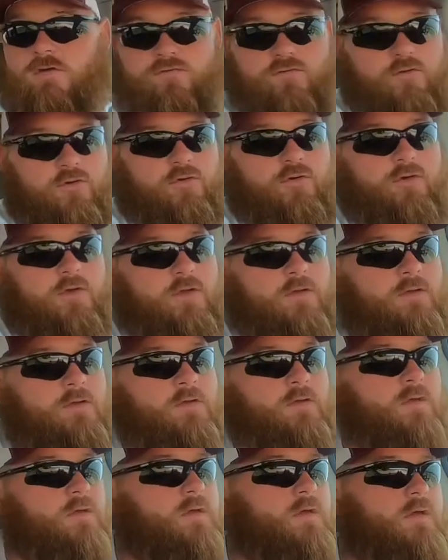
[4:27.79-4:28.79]
for good.
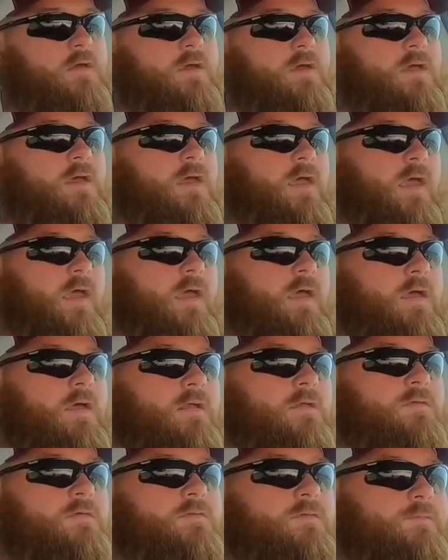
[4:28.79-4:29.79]

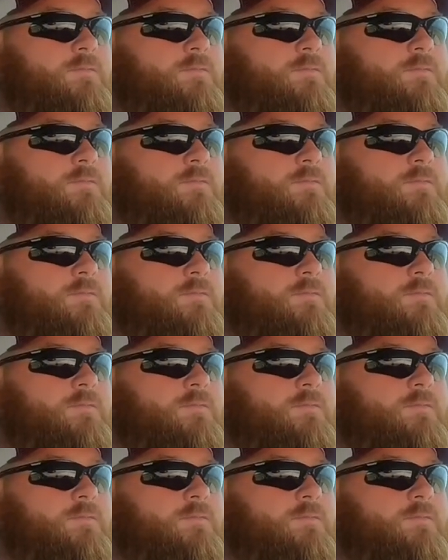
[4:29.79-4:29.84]
And